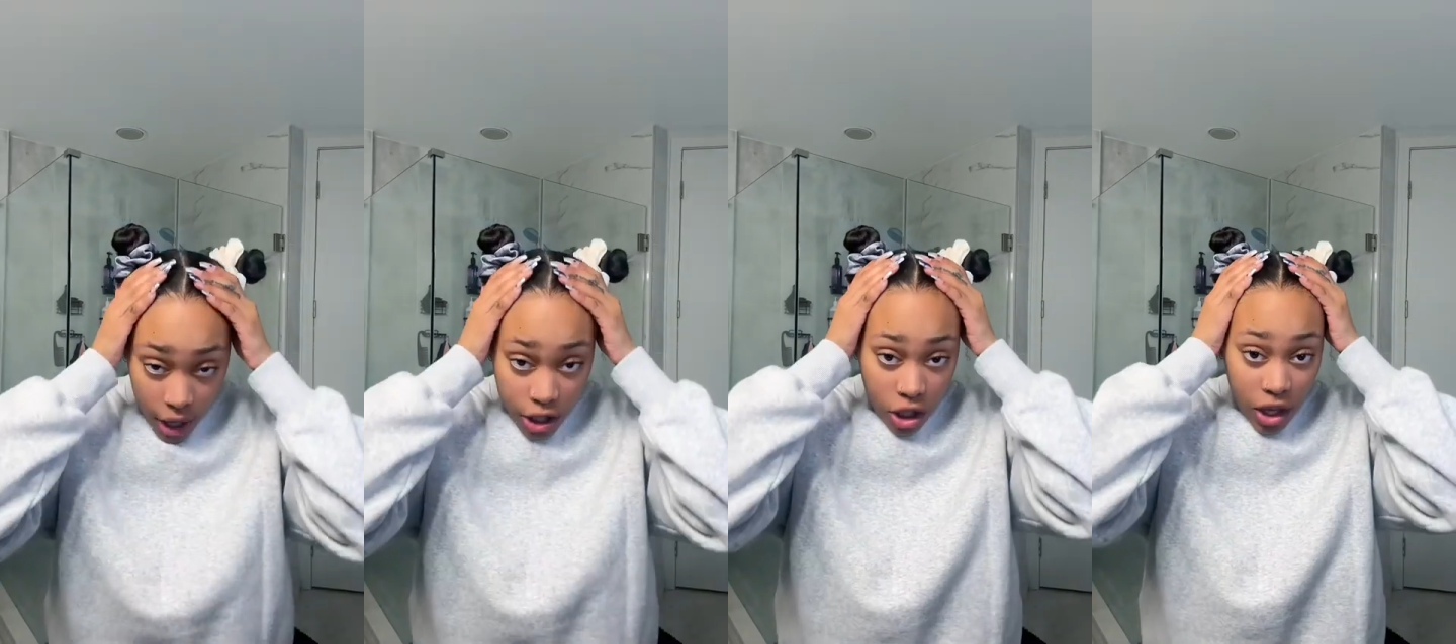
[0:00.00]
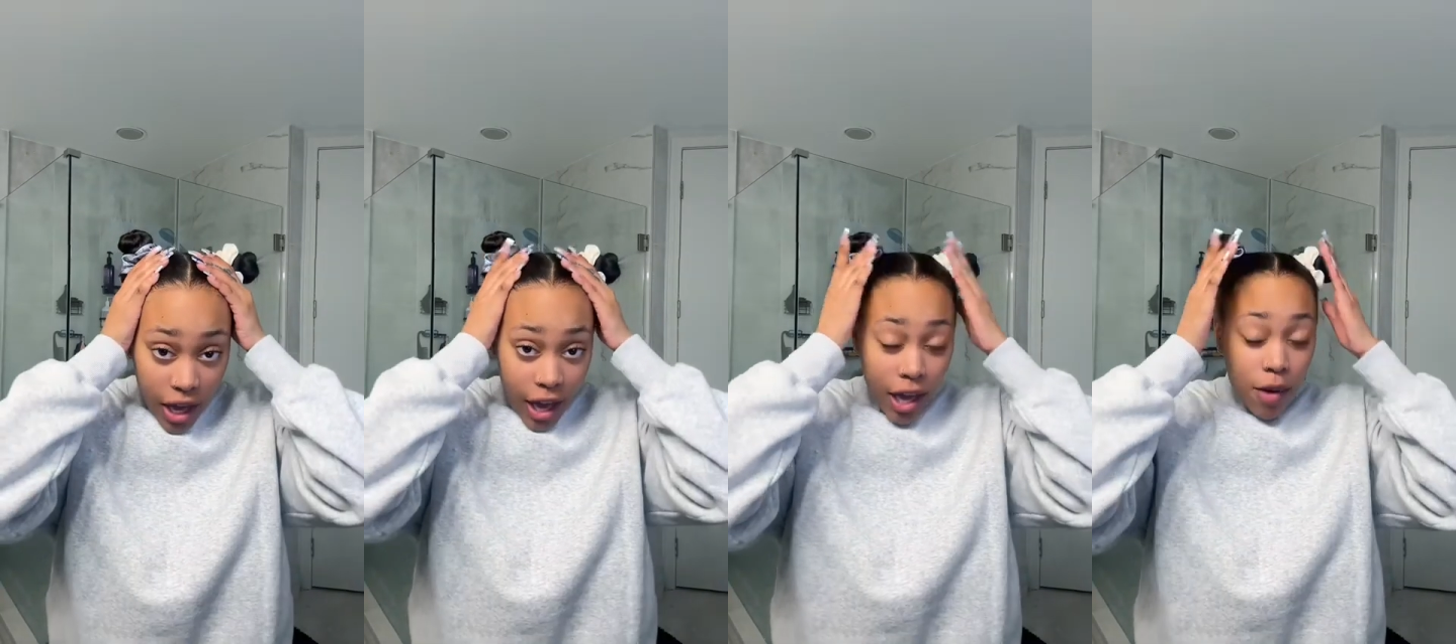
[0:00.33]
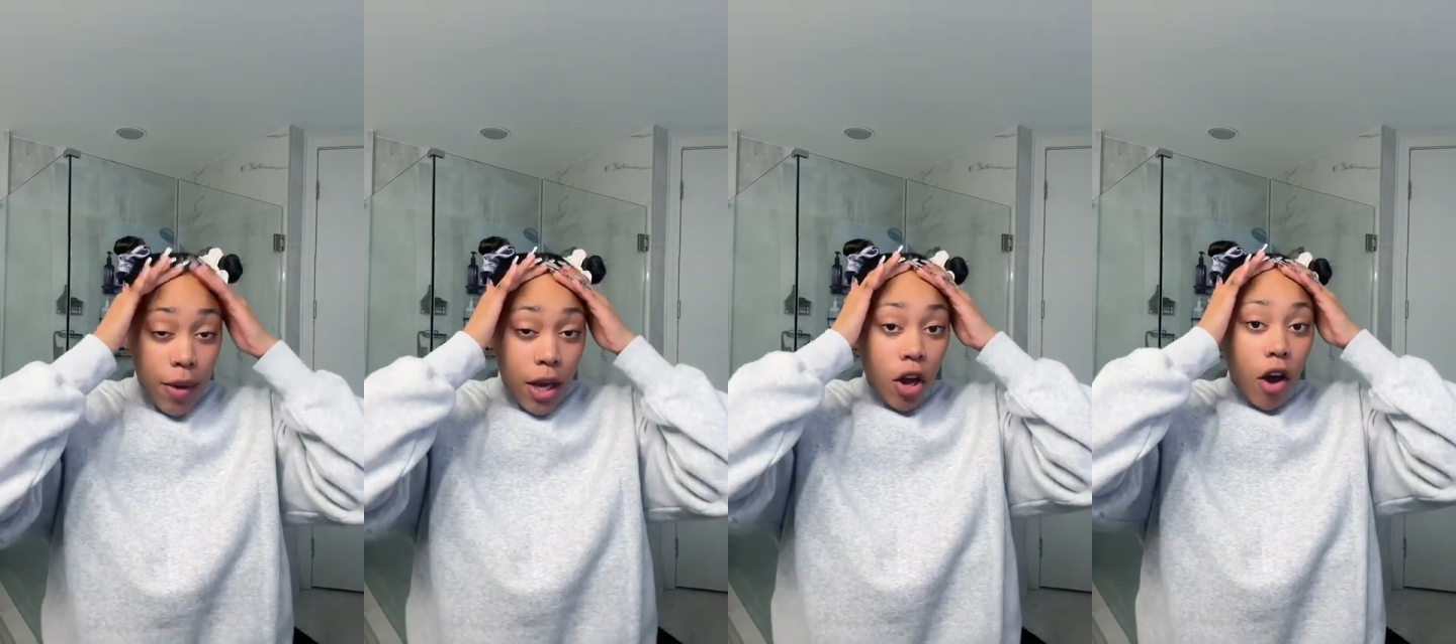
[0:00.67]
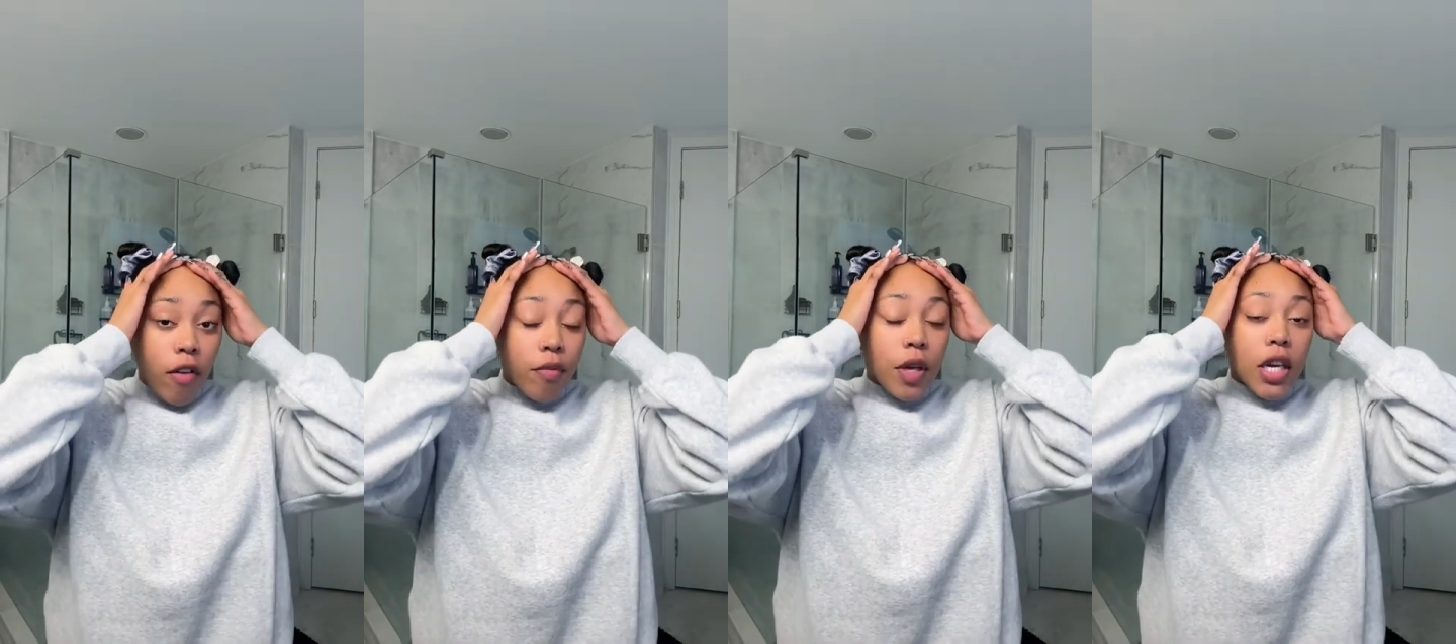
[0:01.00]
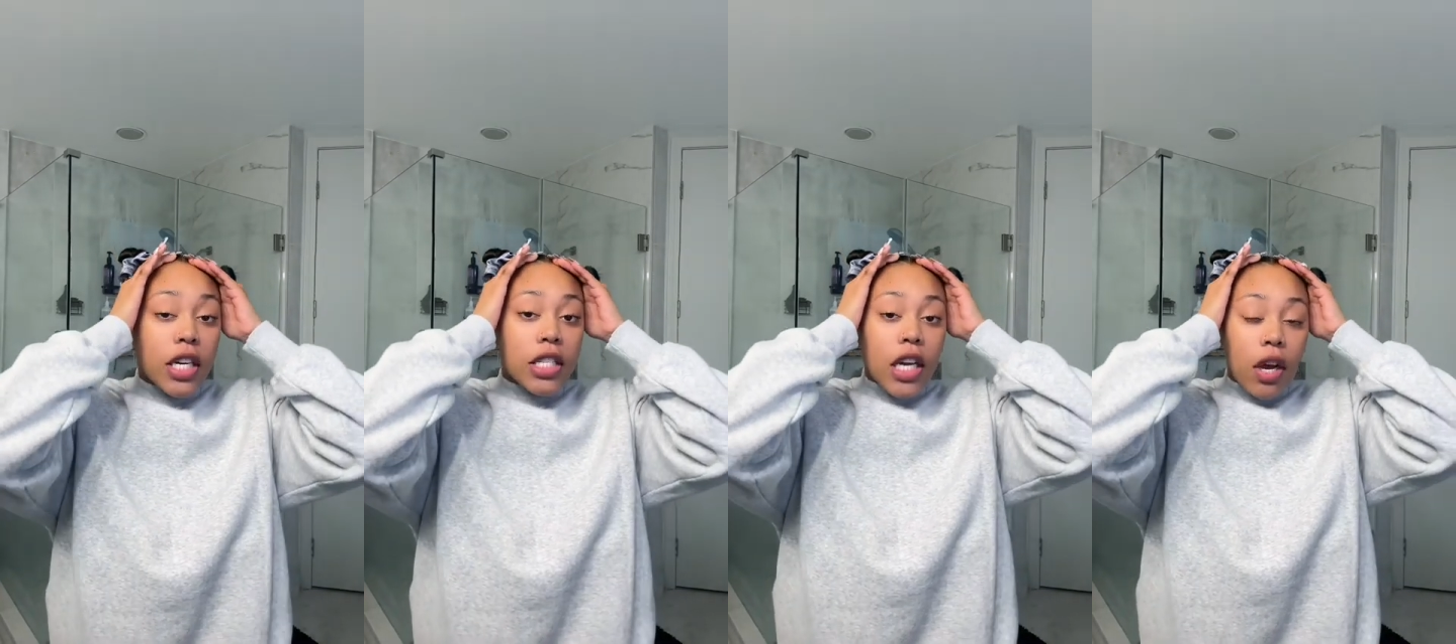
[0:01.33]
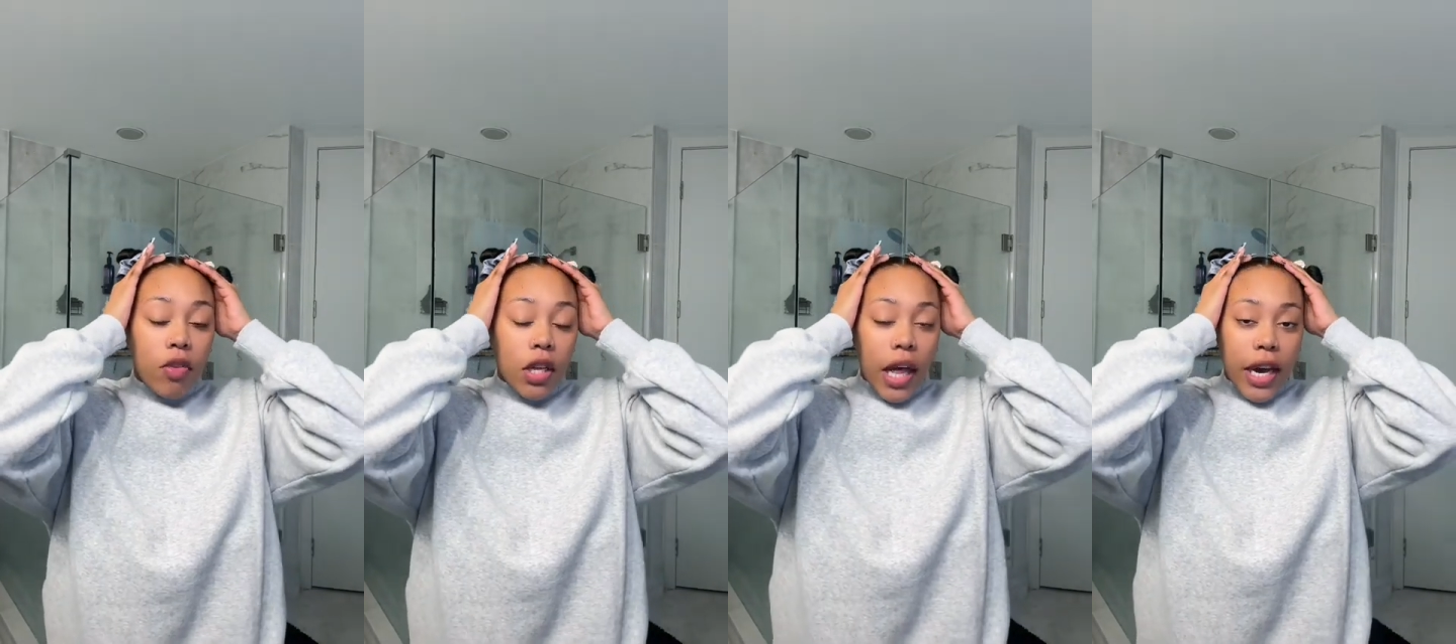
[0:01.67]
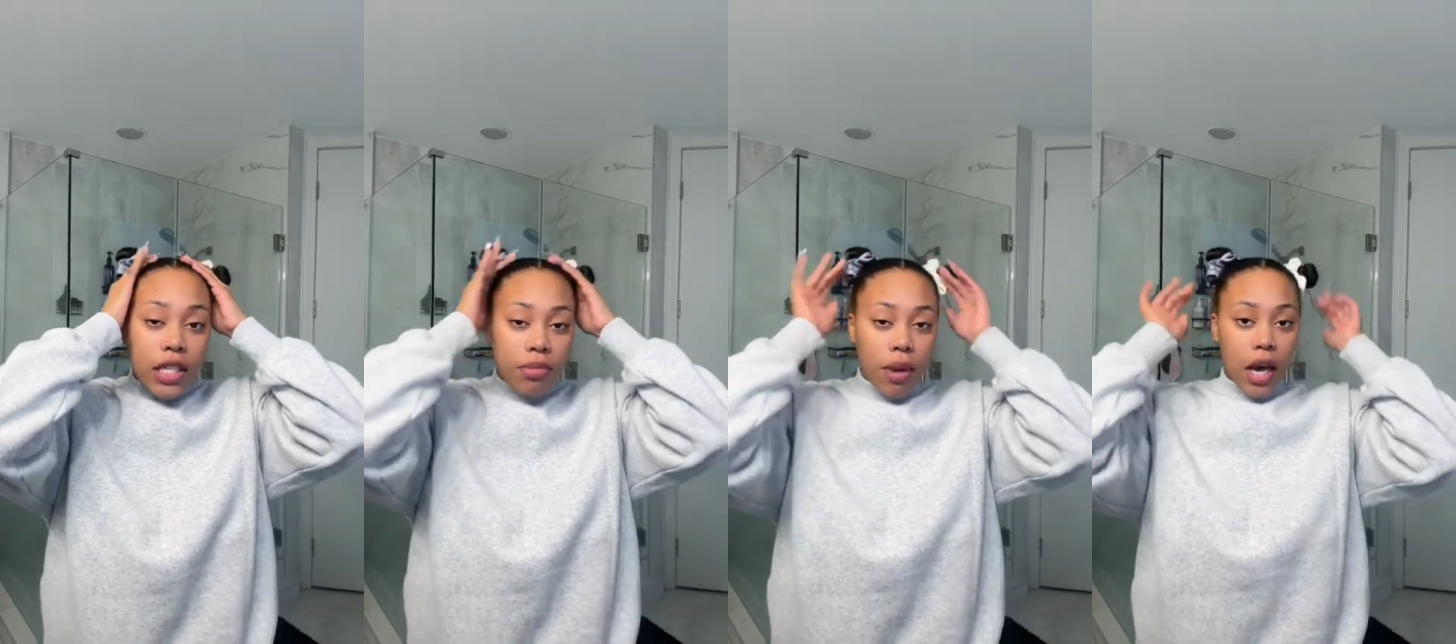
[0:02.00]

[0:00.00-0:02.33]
the headband off because I realized my